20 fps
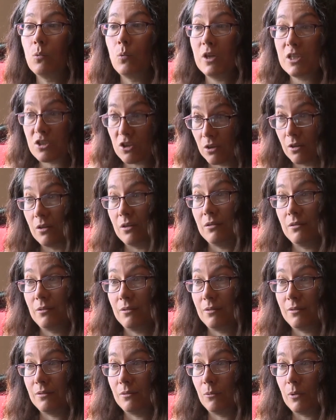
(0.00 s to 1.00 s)
winter
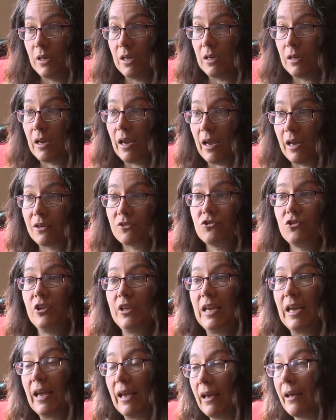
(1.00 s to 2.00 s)
we
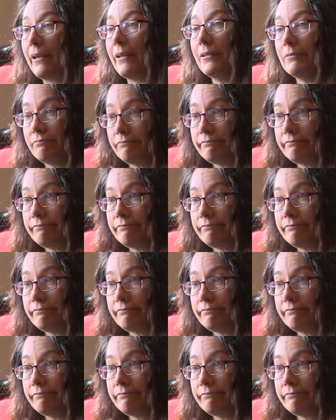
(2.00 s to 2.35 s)
actually had.